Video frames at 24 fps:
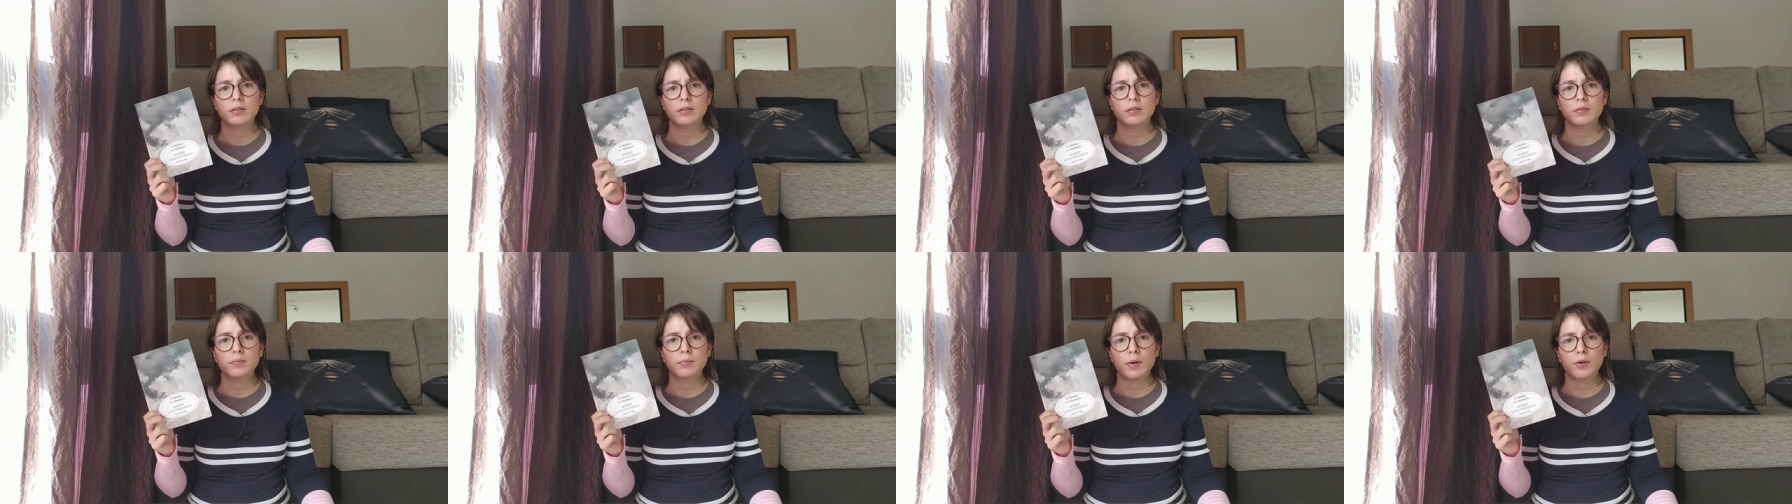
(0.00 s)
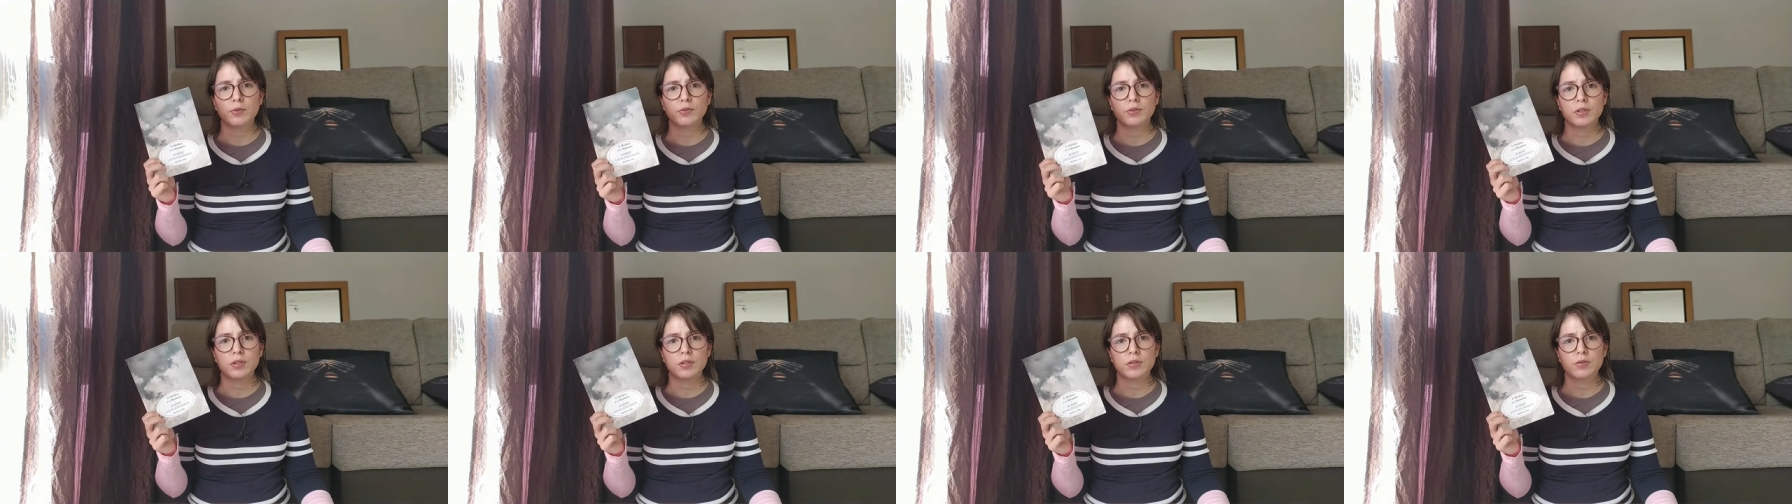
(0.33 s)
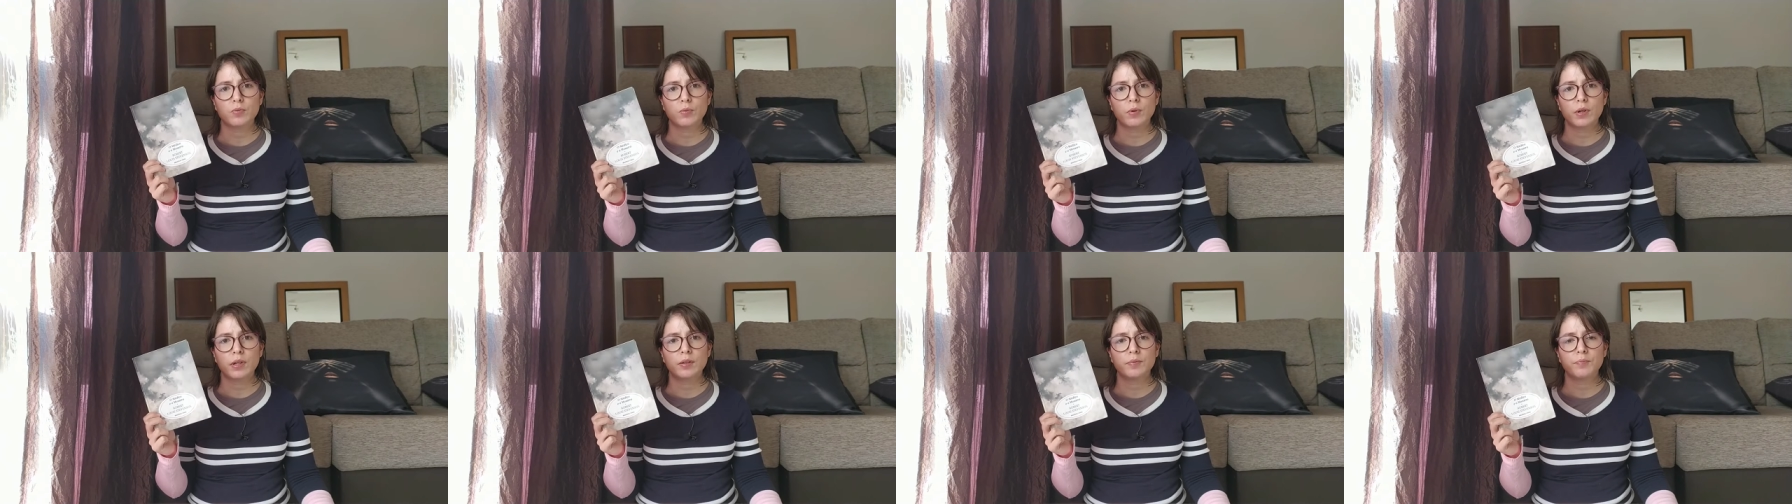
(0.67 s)
about
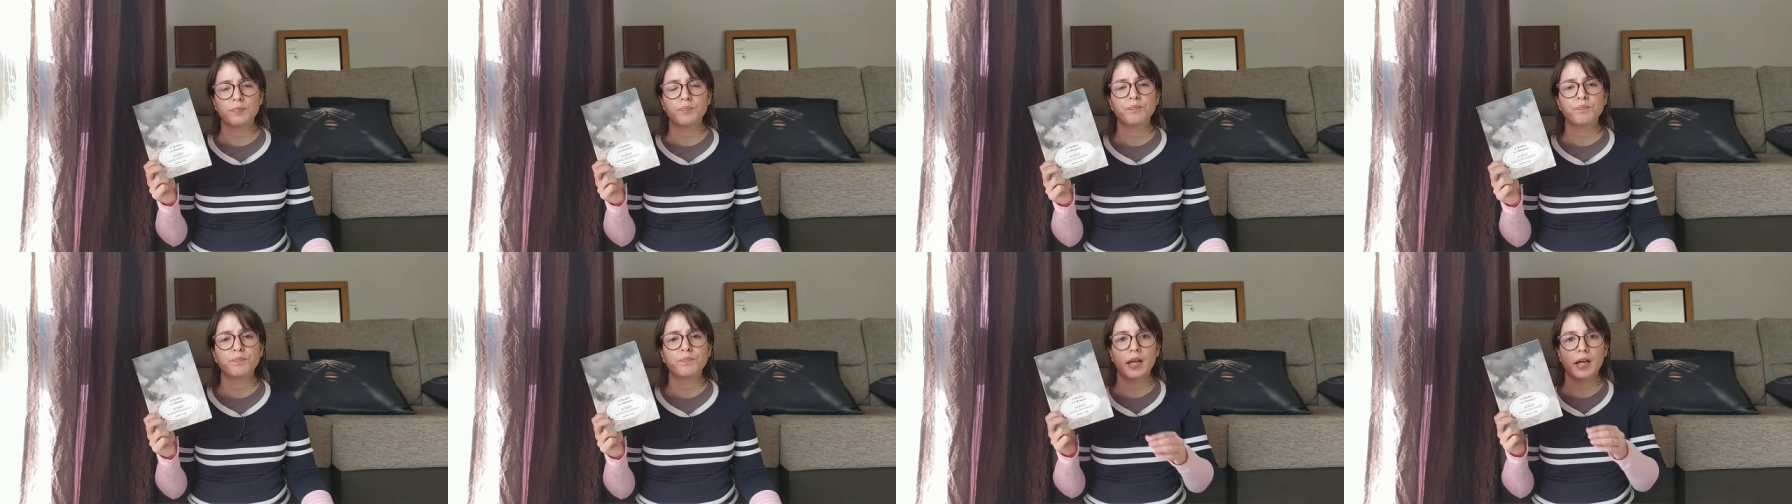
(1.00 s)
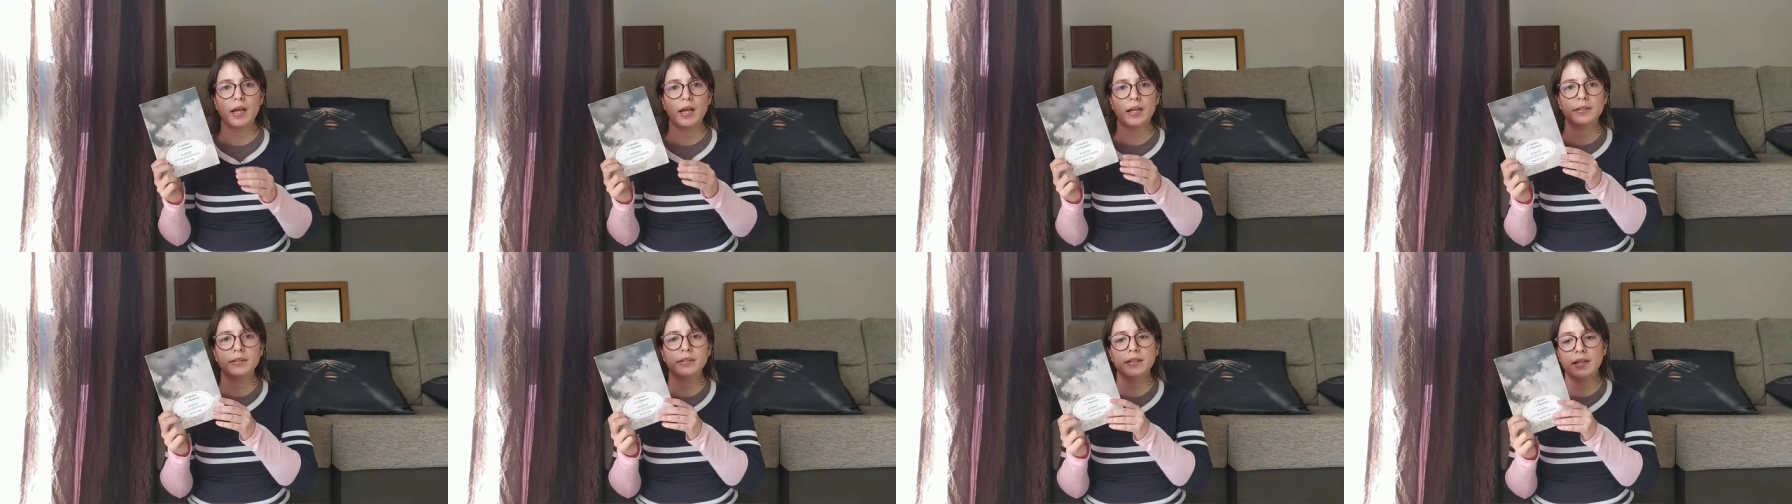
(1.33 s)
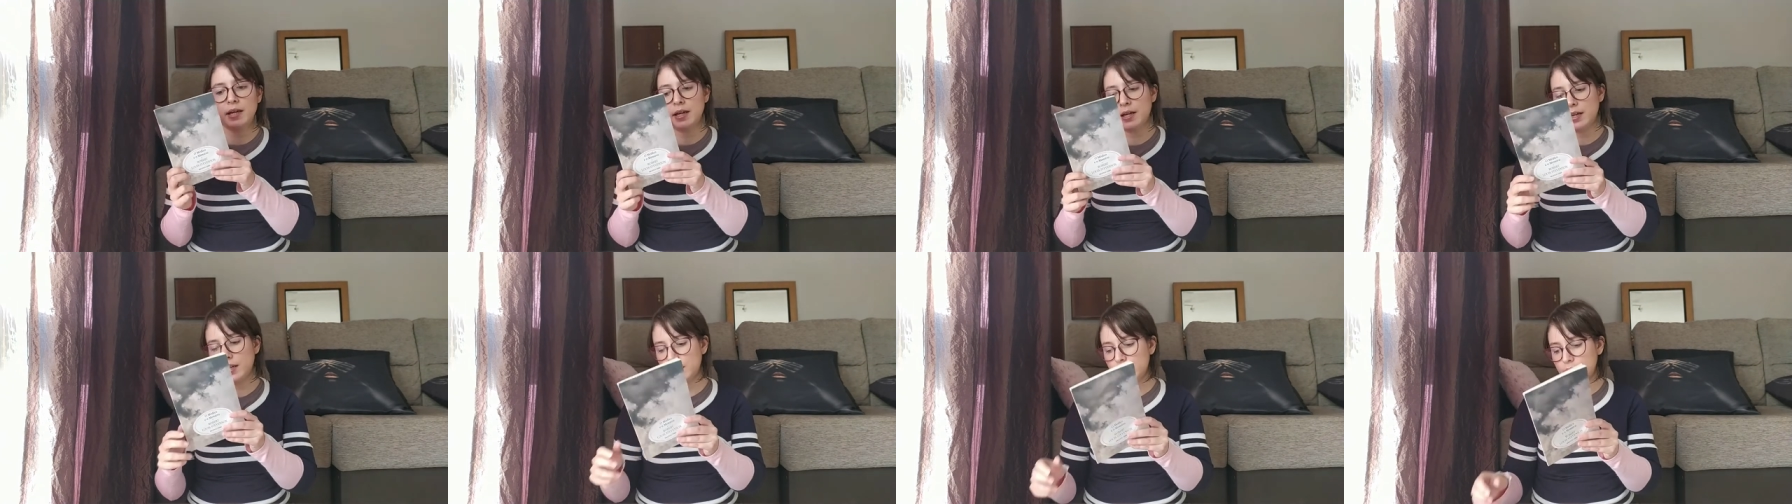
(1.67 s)
this one. And
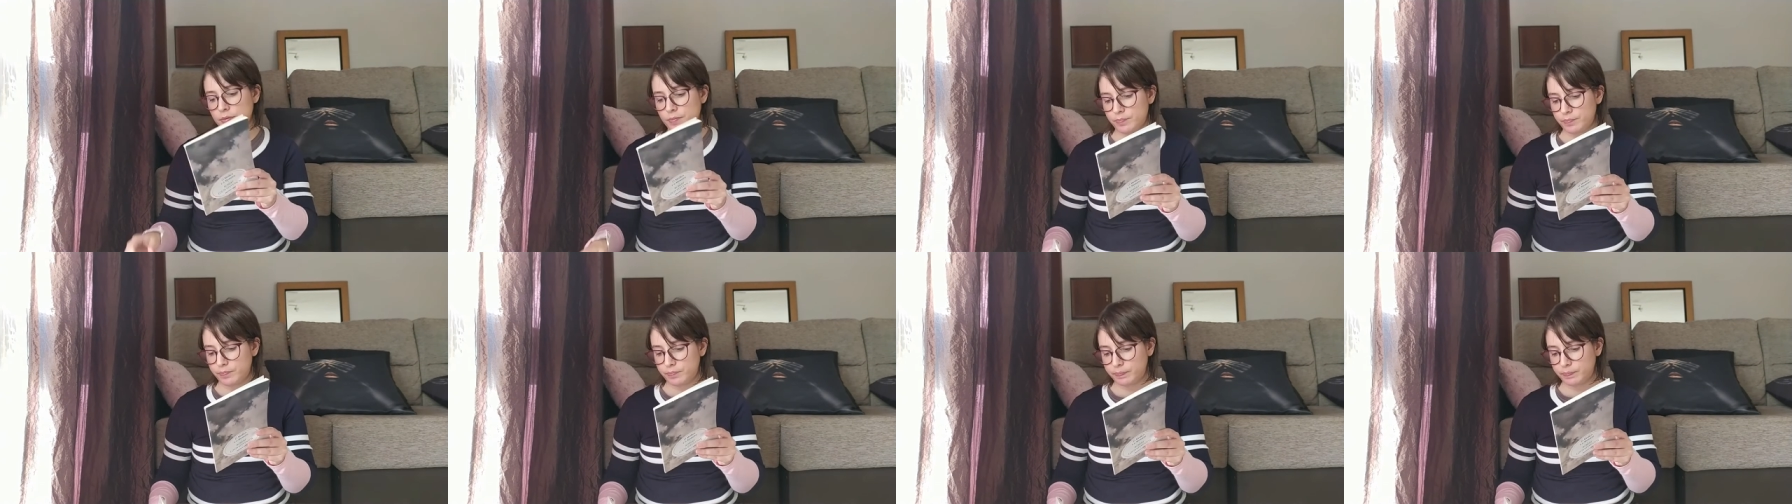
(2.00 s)
then